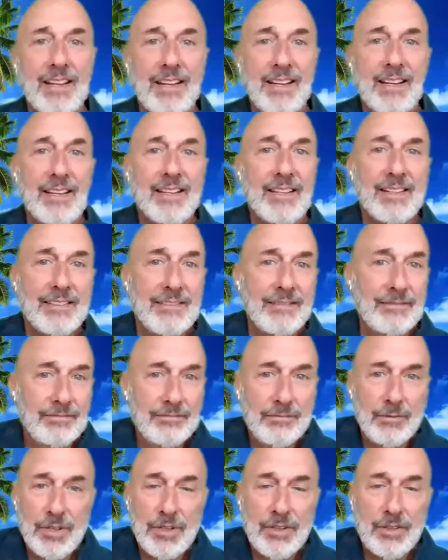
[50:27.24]
Uh,
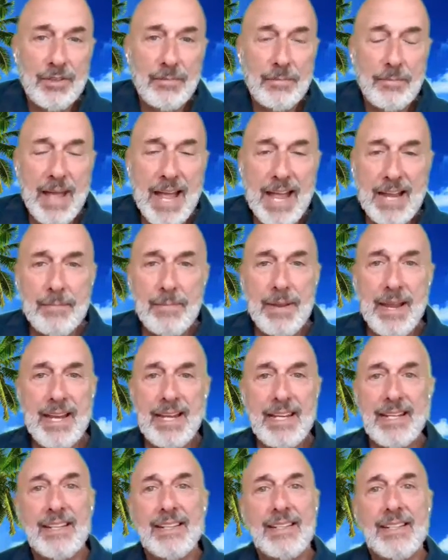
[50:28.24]
with back
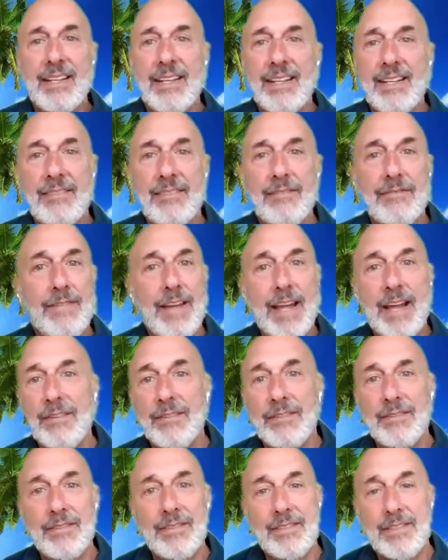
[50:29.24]
pain, and they
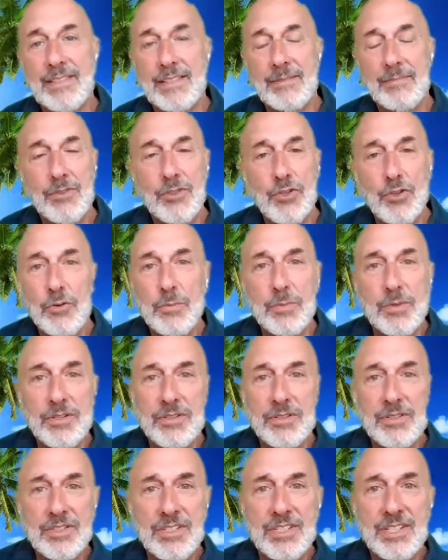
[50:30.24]
found some
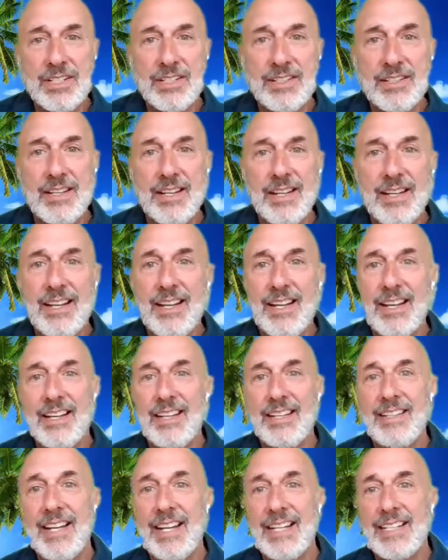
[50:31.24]
tumors, and
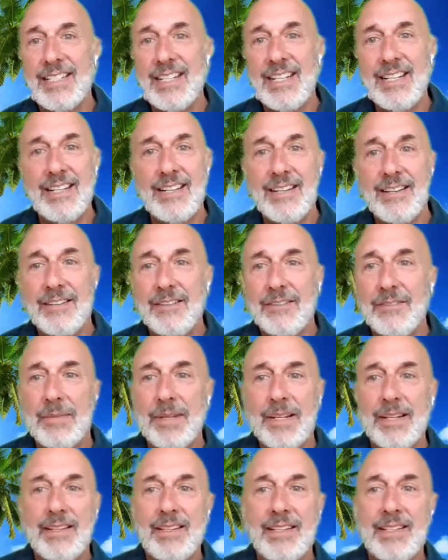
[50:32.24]
next thing you know,
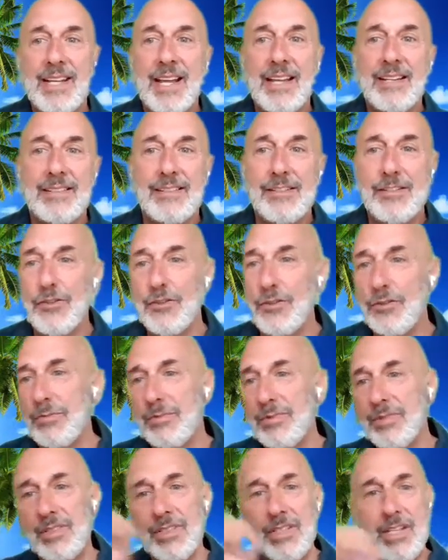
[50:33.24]
man, he had
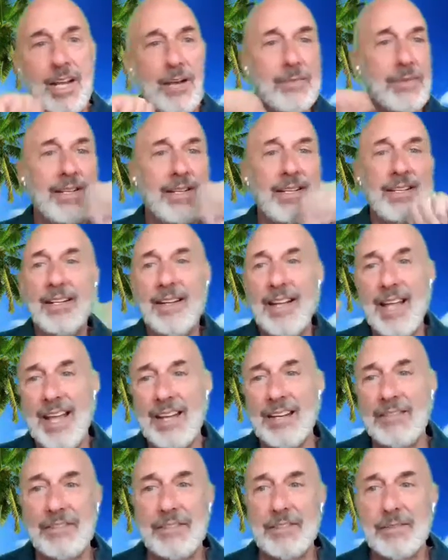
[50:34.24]
tubes coming in and
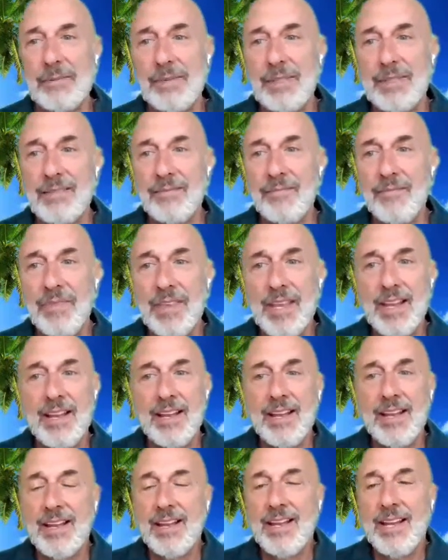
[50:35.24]
out of him, and
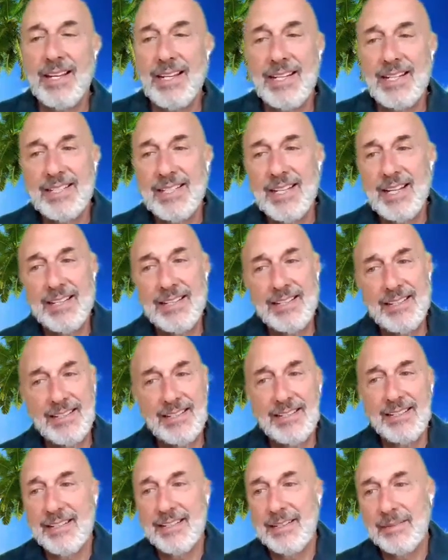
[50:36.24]
and he said, uh,
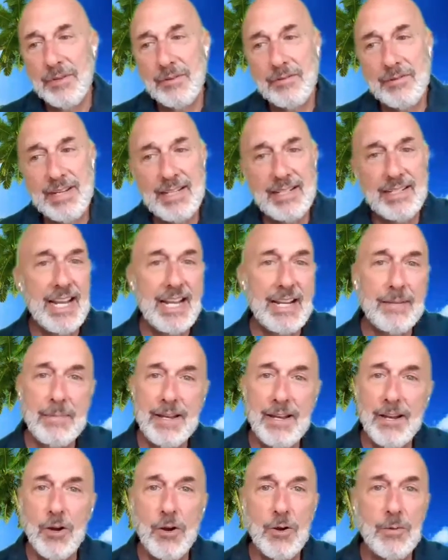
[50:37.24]
mm. Marie, take
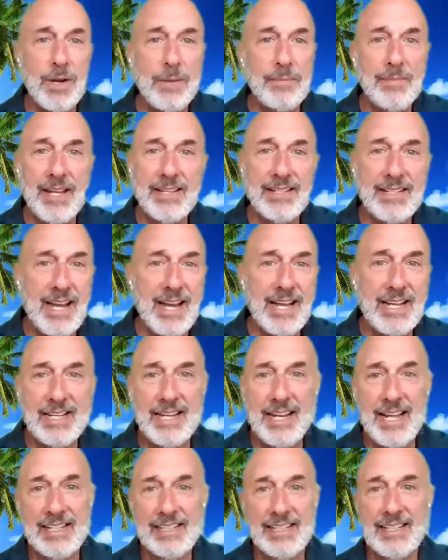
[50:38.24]
me home. I'm not dying
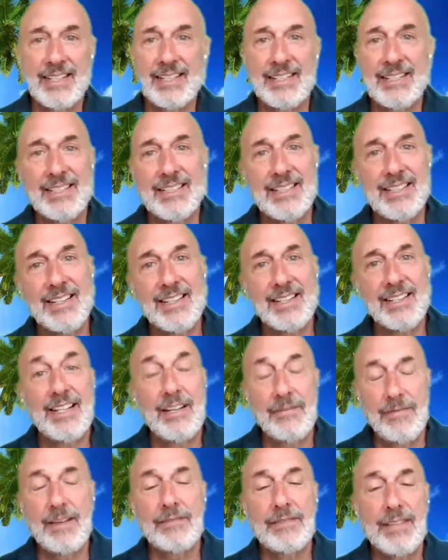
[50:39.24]
like this.
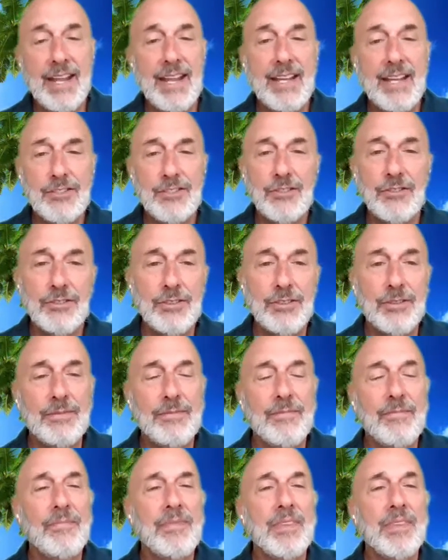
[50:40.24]
Found cancer, you know.